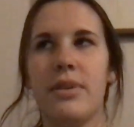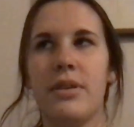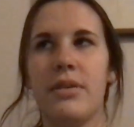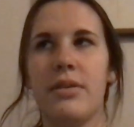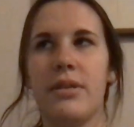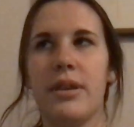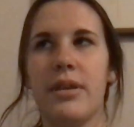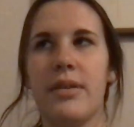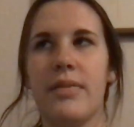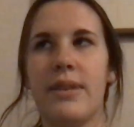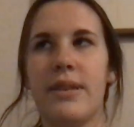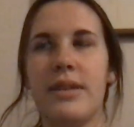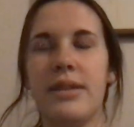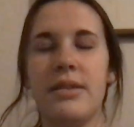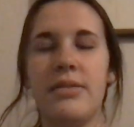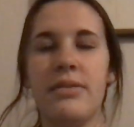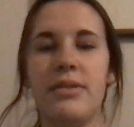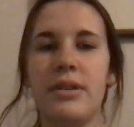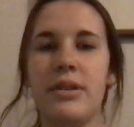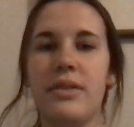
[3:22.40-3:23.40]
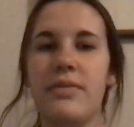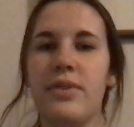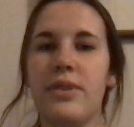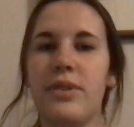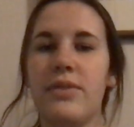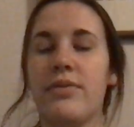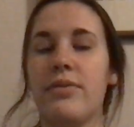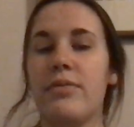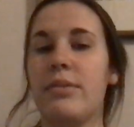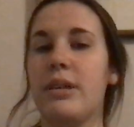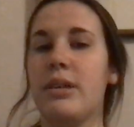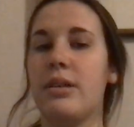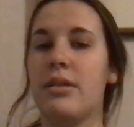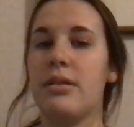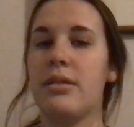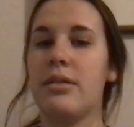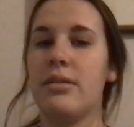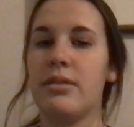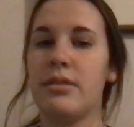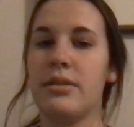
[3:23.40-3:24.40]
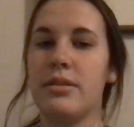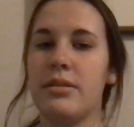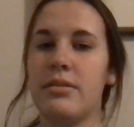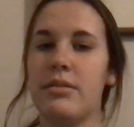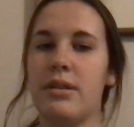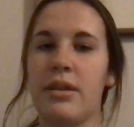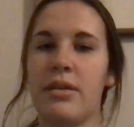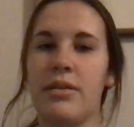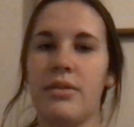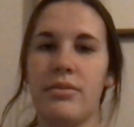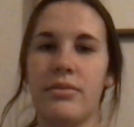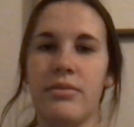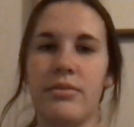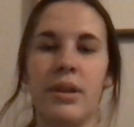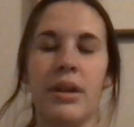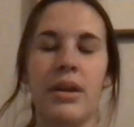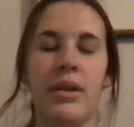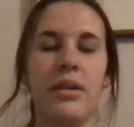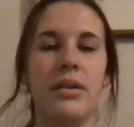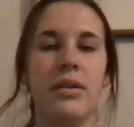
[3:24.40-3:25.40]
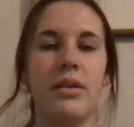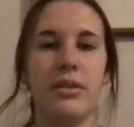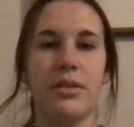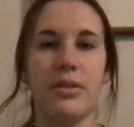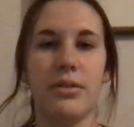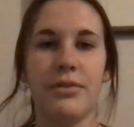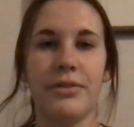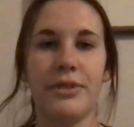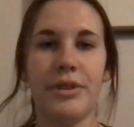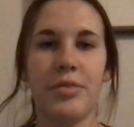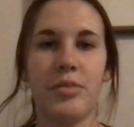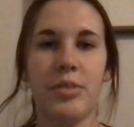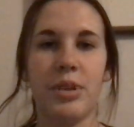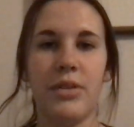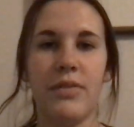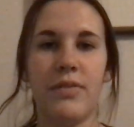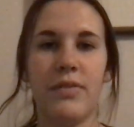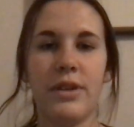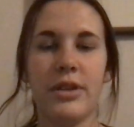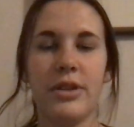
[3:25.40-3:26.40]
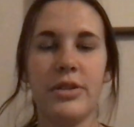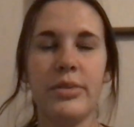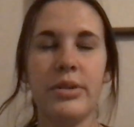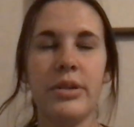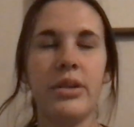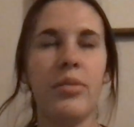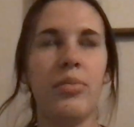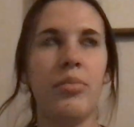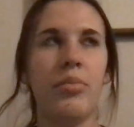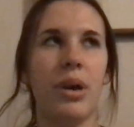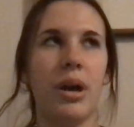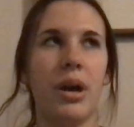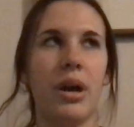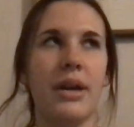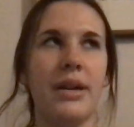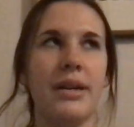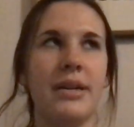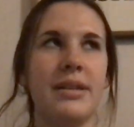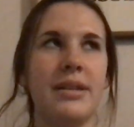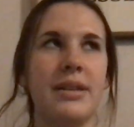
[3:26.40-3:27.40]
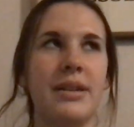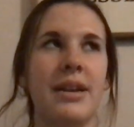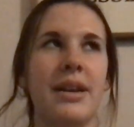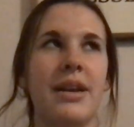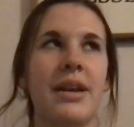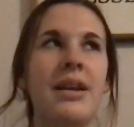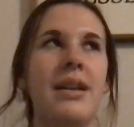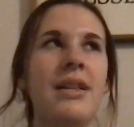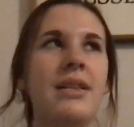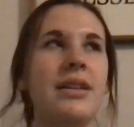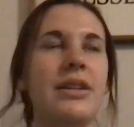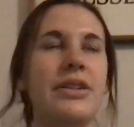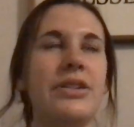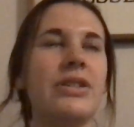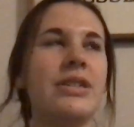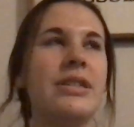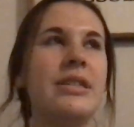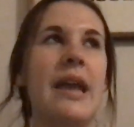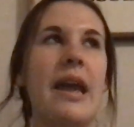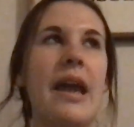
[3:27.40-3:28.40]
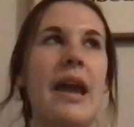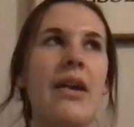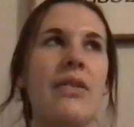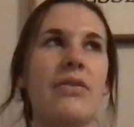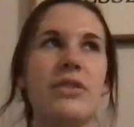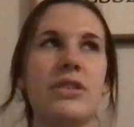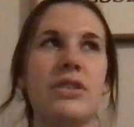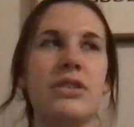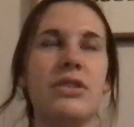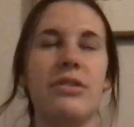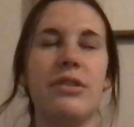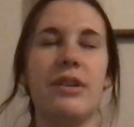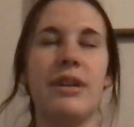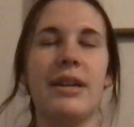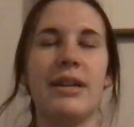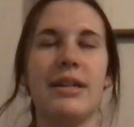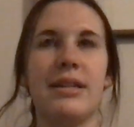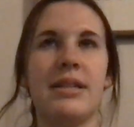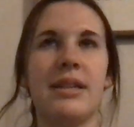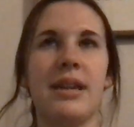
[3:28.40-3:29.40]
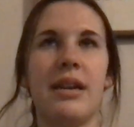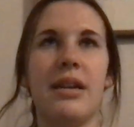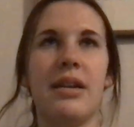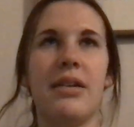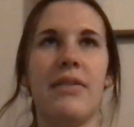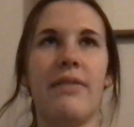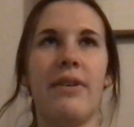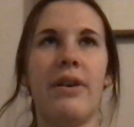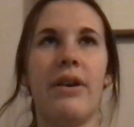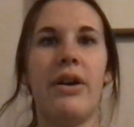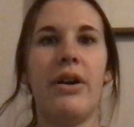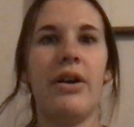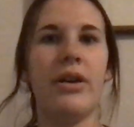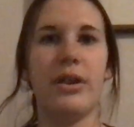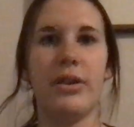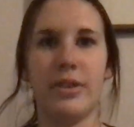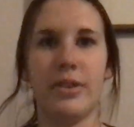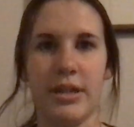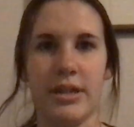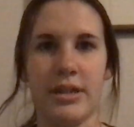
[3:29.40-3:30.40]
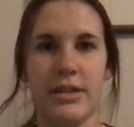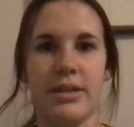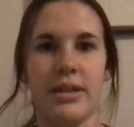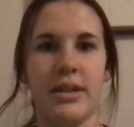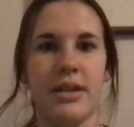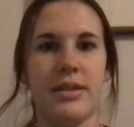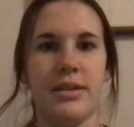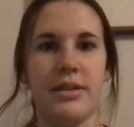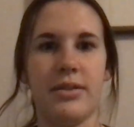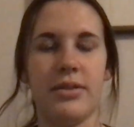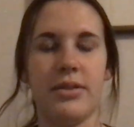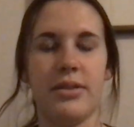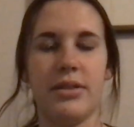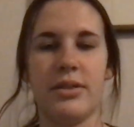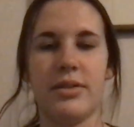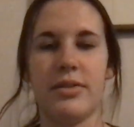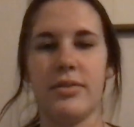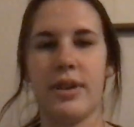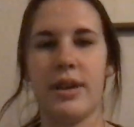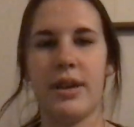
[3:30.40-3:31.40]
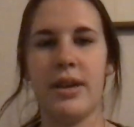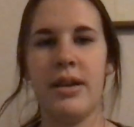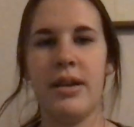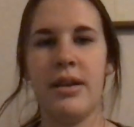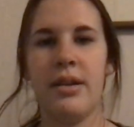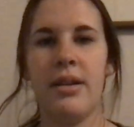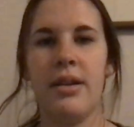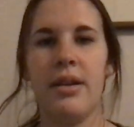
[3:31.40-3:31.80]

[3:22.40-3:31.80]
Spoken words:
okay, that's not really convenient for me at all because I don't know very many freshmen, but let's just say I was doing a study of all Utah State students, right?